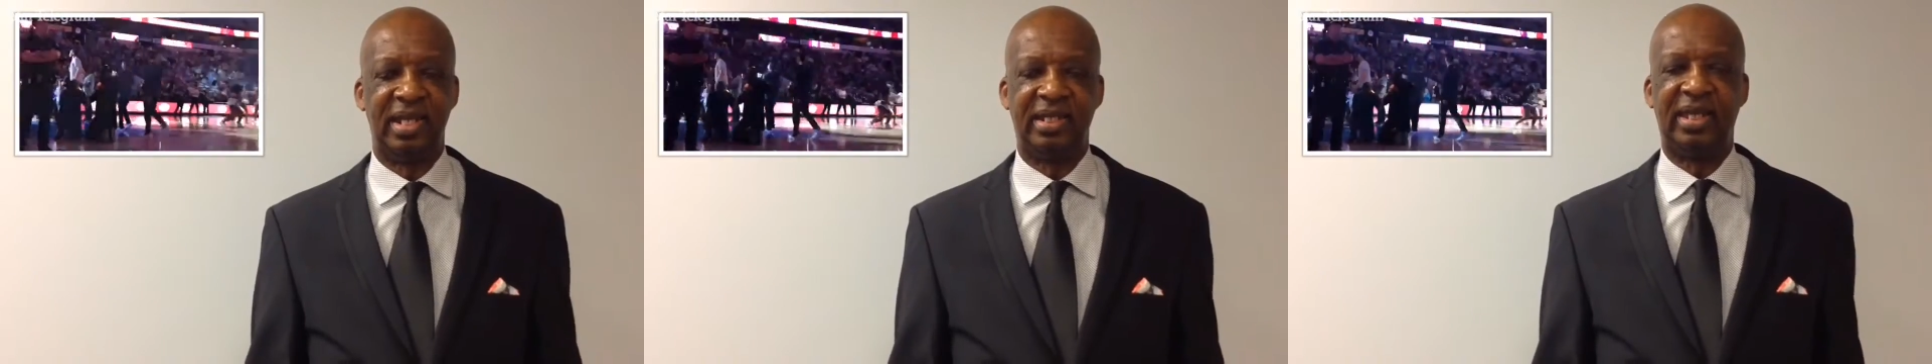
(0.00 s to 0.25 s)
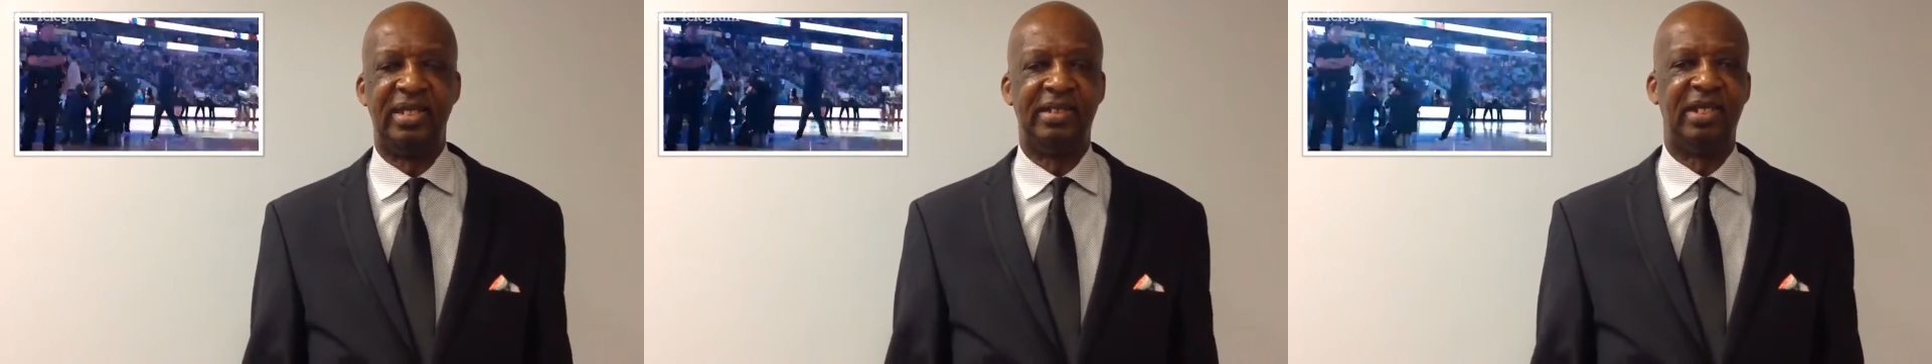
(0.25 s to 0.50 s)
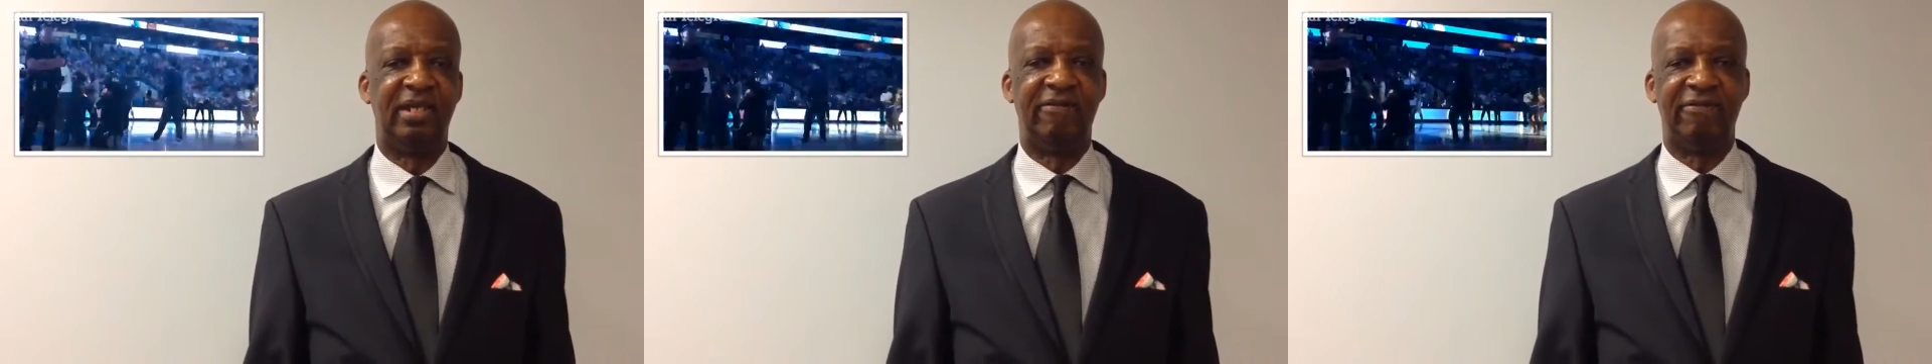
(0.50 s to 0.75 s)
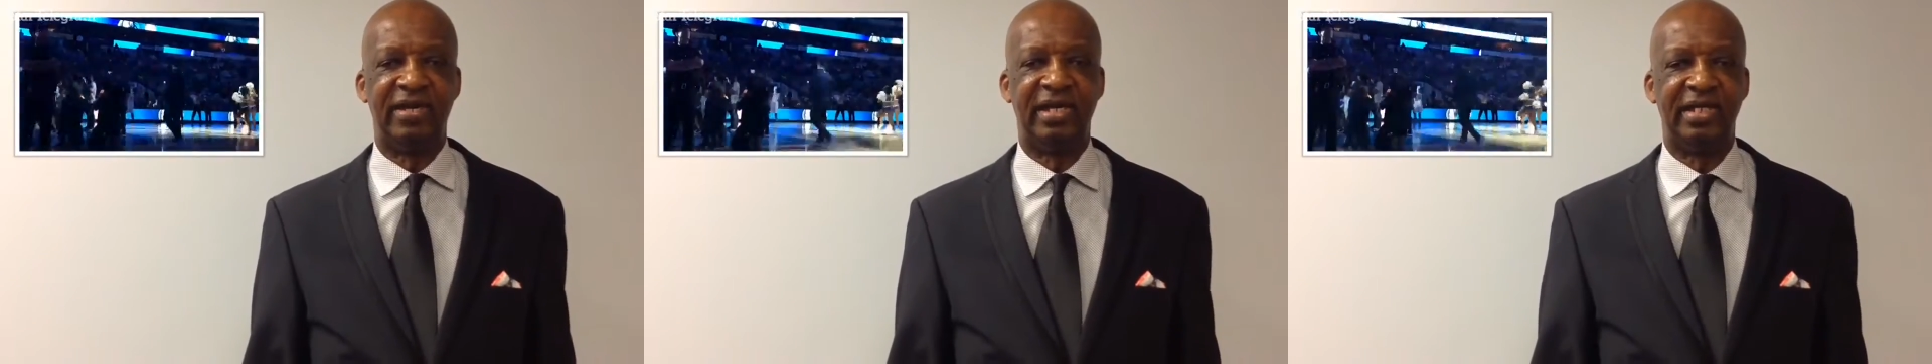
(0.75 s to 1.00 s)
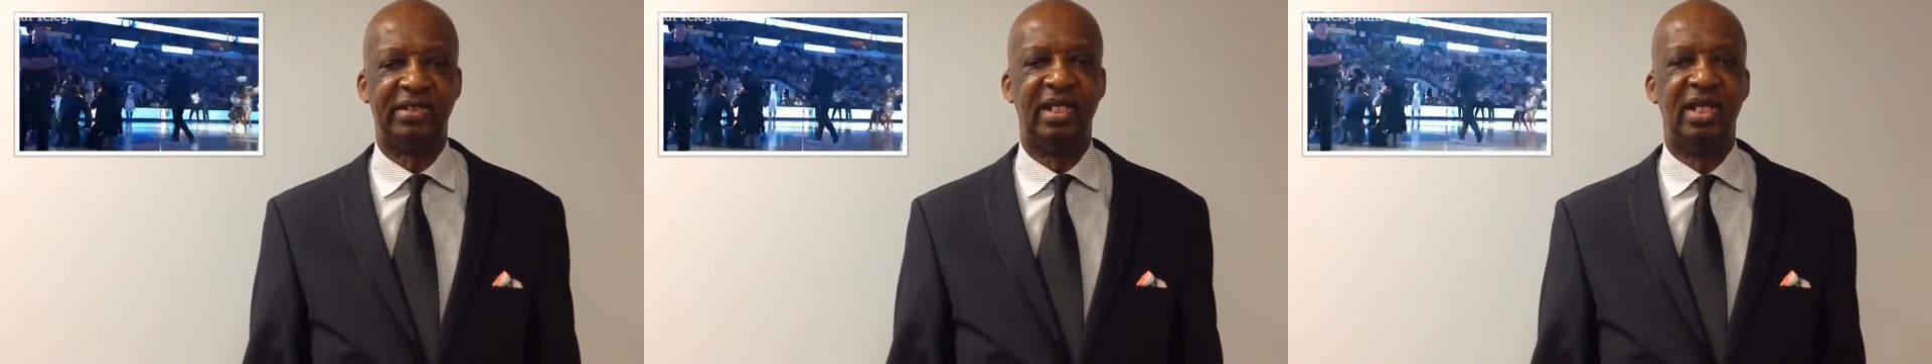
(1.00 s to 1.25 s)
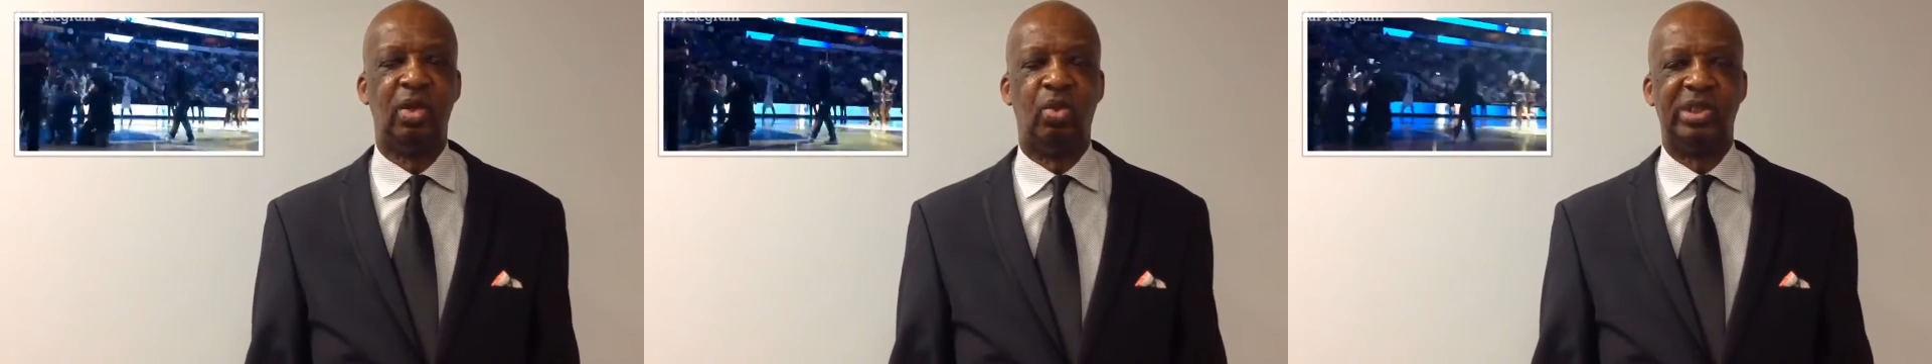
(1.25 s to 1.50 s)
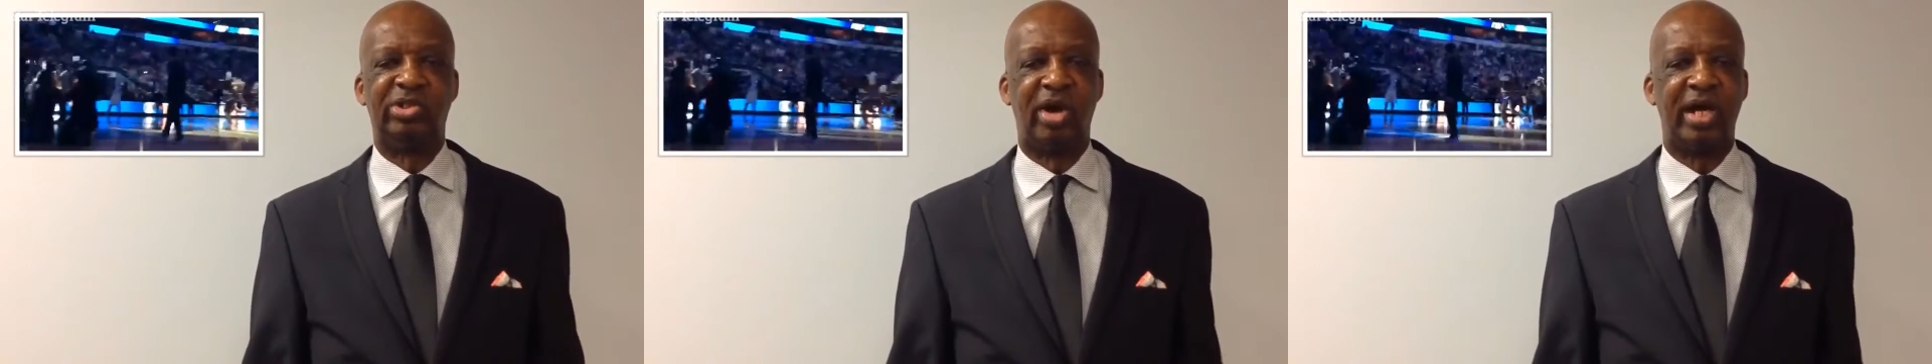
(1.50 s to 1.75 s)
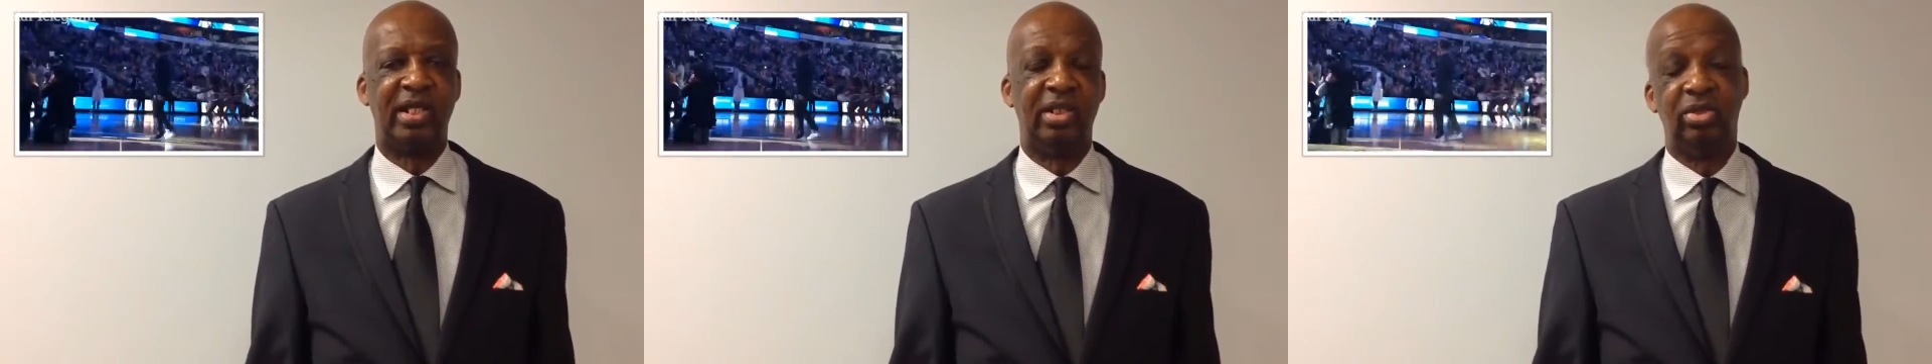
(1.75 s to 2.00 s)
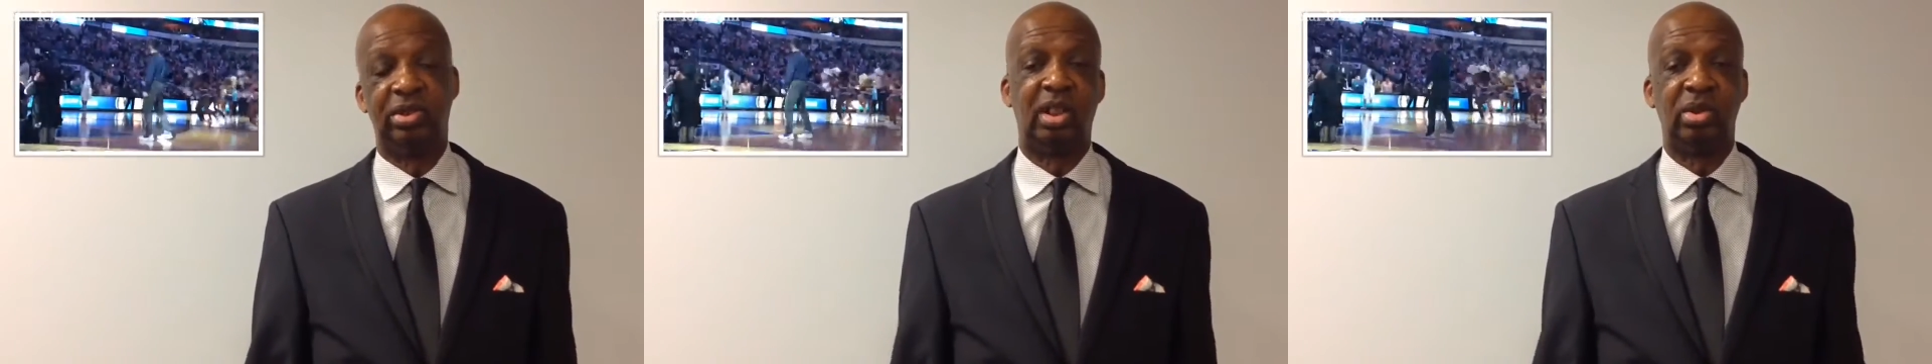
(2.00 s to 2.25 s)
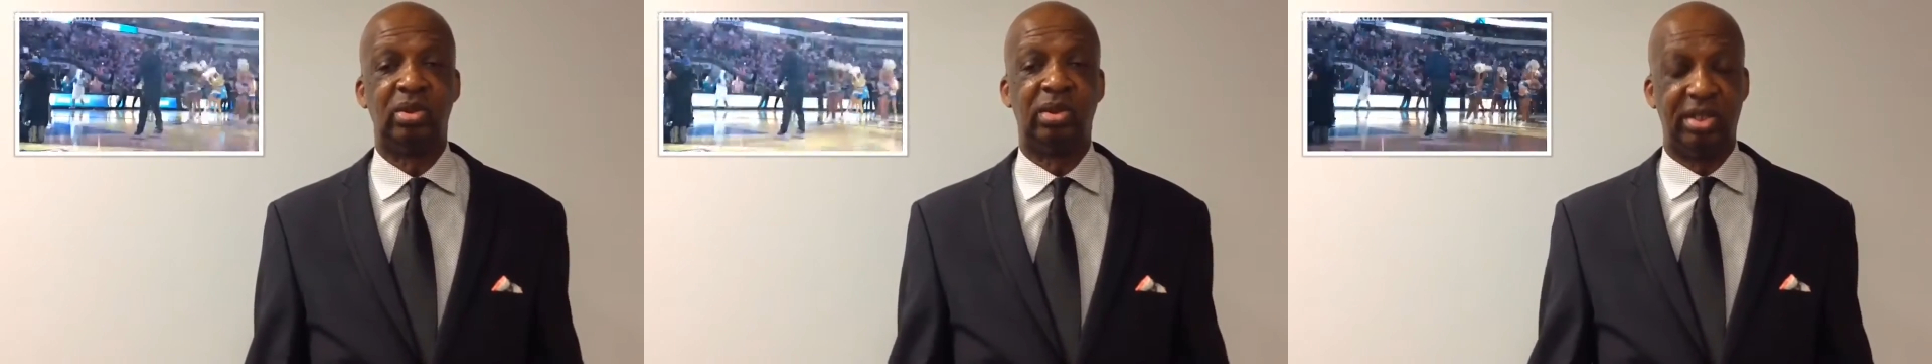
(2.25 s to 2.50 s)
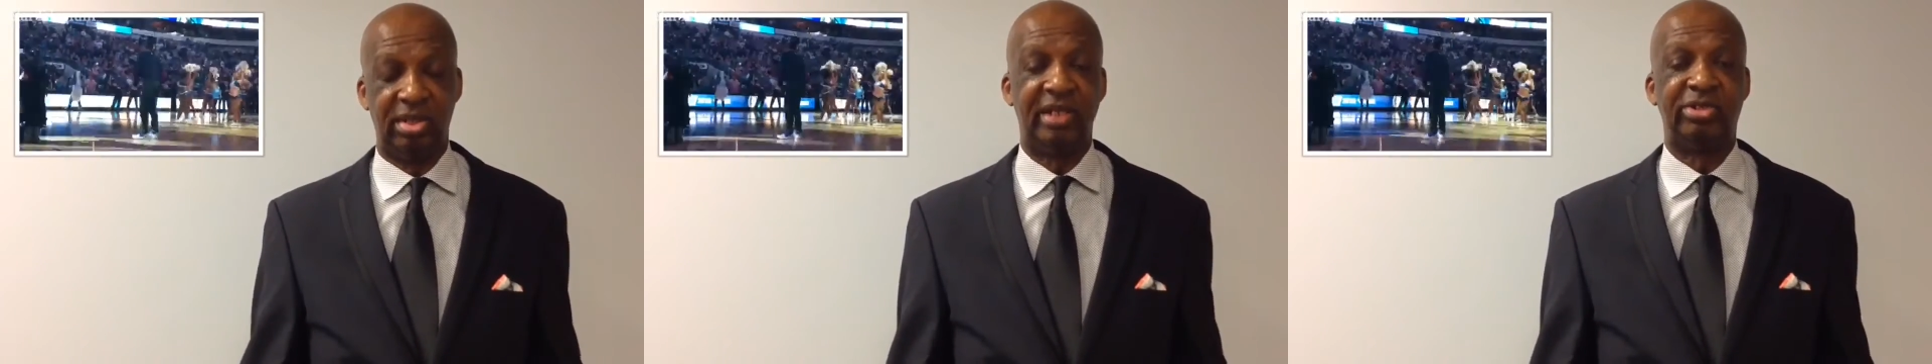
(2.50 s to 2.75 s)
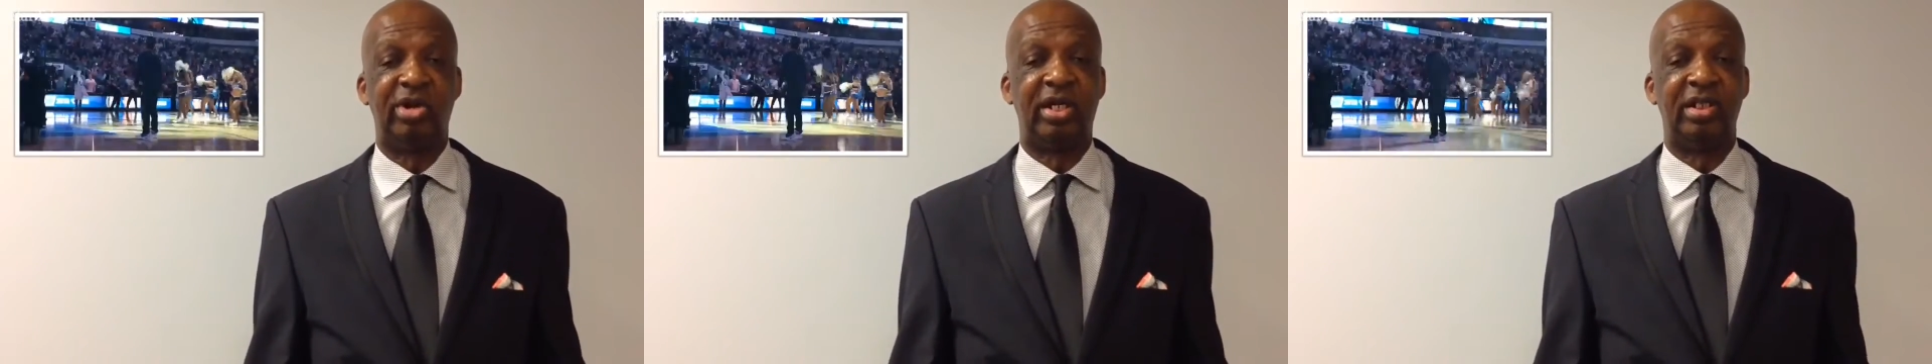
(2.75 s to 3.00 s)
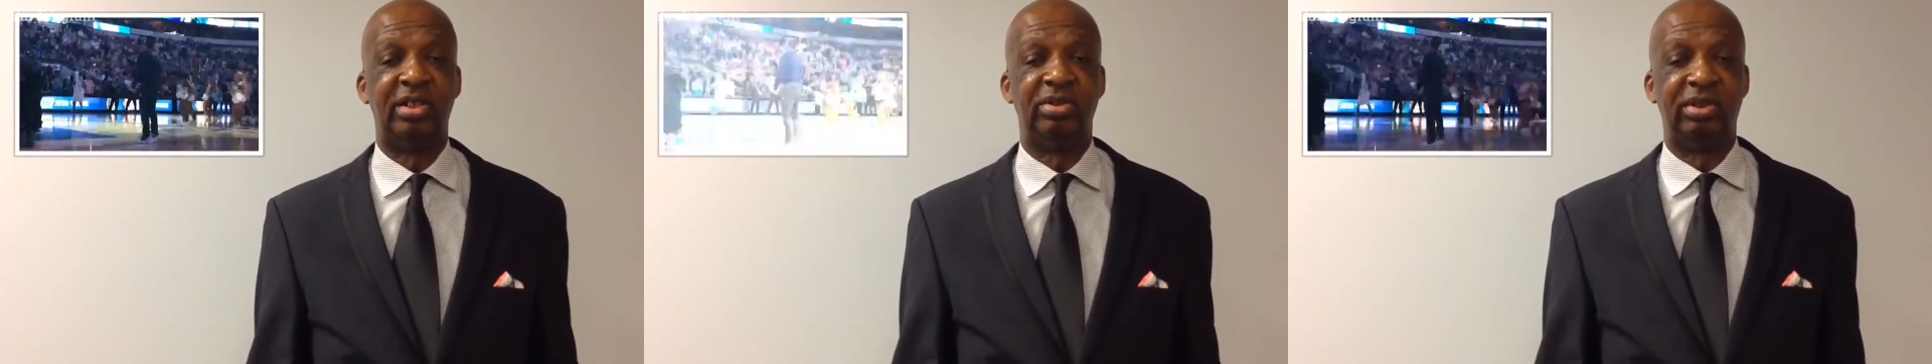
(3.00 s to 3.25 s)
They can't tell the fans we're trying to lose because they're not trying to lose.